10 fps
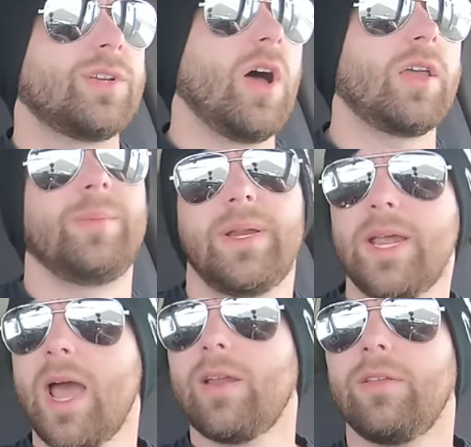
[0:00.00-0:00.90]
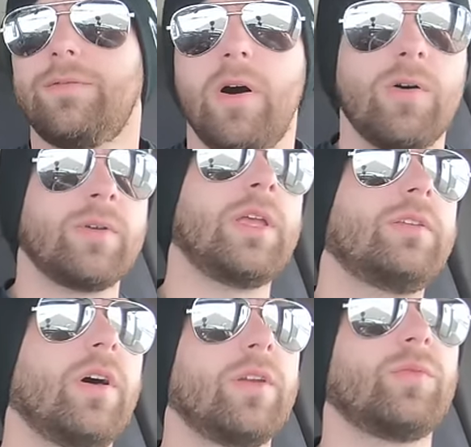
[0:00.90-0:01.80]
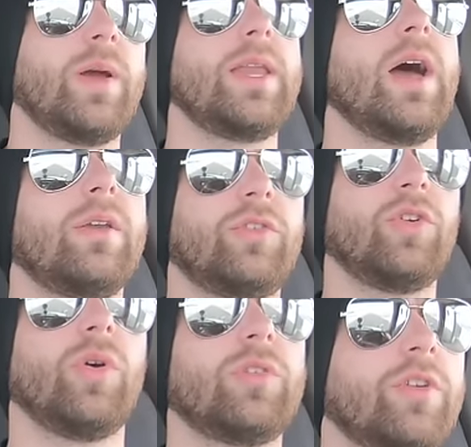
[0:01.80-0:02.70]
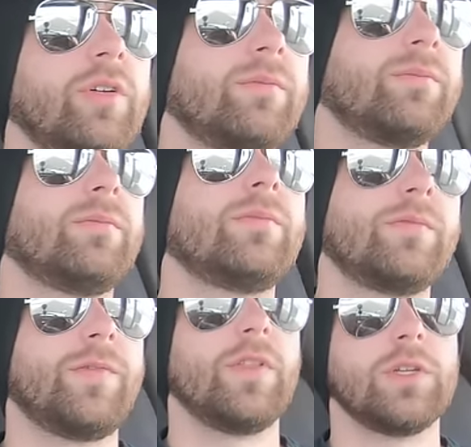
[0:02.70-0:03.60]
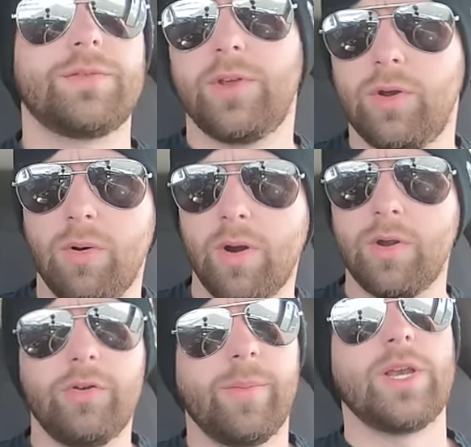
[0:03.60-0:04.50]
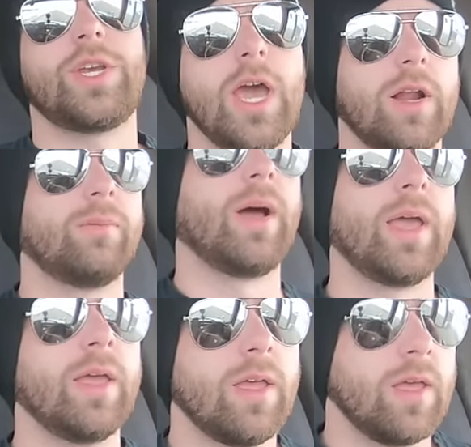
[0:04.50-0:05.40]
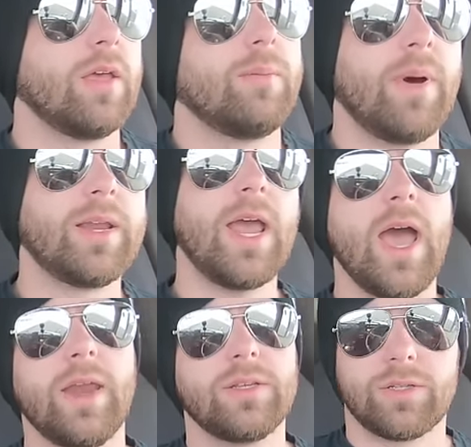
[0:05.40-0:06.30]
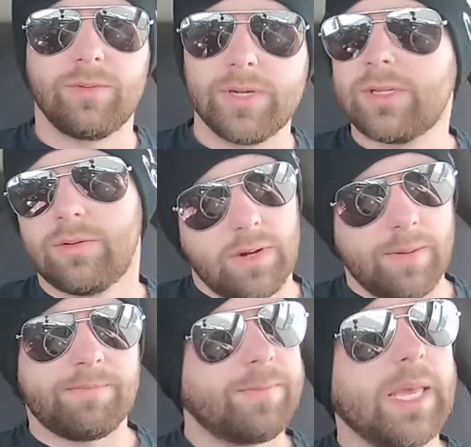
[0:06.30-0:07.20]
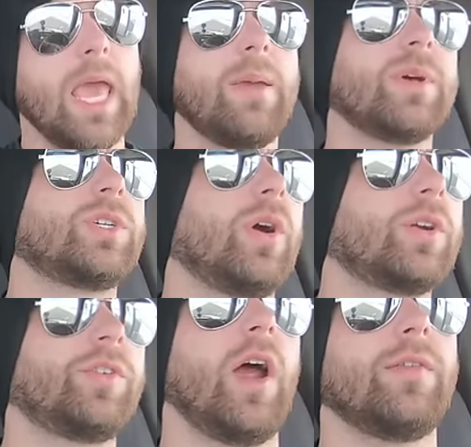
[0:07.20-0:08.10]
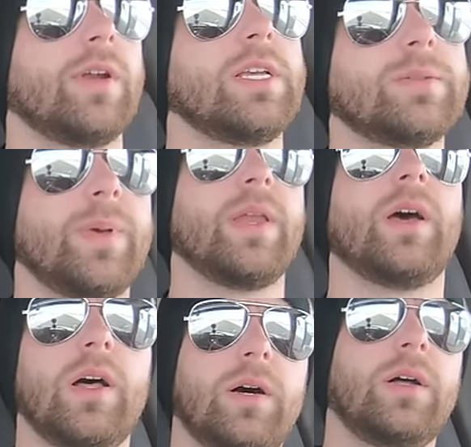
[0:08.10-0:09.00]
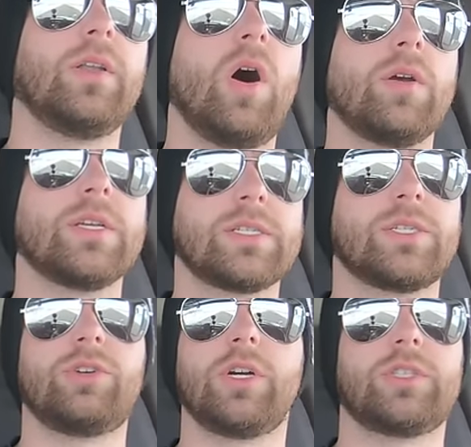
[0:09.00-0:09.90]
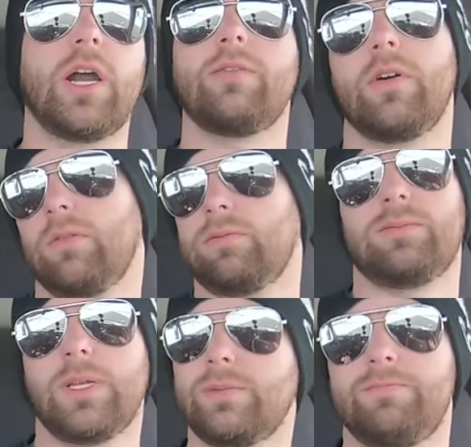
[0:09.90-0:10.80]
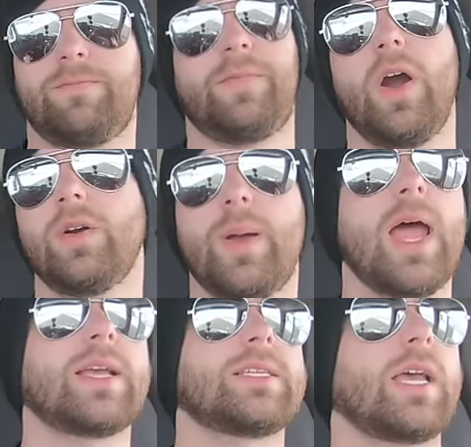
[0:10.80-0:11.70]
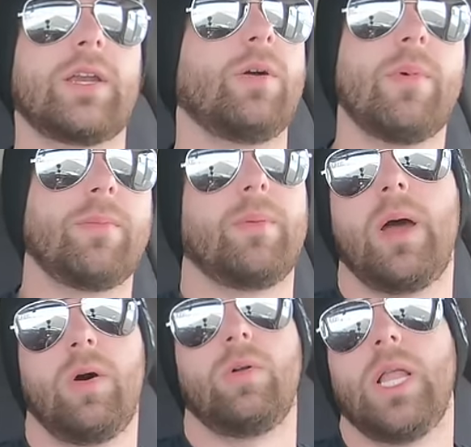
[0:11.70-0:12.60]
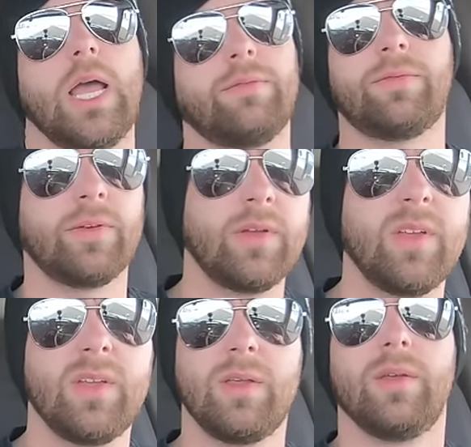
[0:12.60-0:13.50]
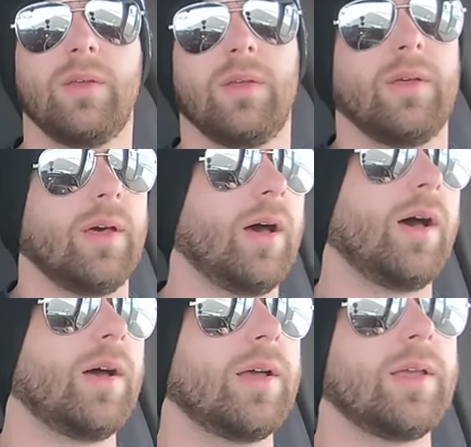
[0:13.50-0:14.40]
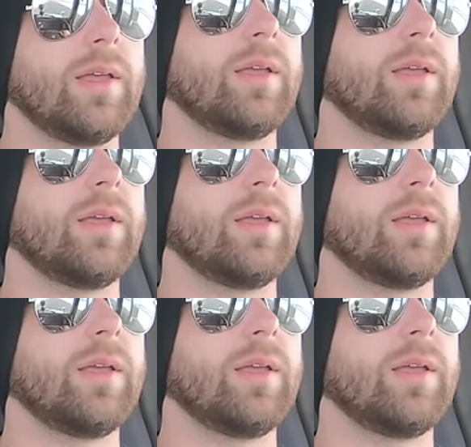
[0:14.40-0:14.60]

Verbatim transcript: talking to my dad on the phone. He's on his way down to Georgia. For those of you who are new to my channel, my my dad is the reason I became a truck driver. He's been a, a long distance truck driver as far back as I can remember my whole life. Uh,